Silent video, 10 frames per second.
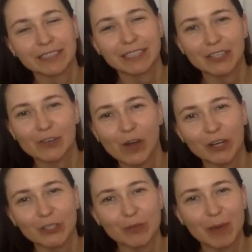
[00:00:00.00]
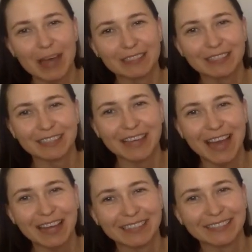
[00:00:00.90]
Can you arch your back like a
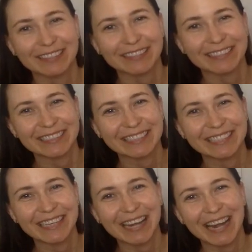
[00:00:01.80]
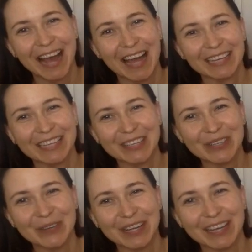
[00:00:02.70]
cat? I can do
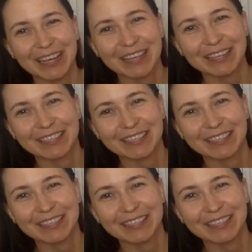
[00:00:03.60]
it.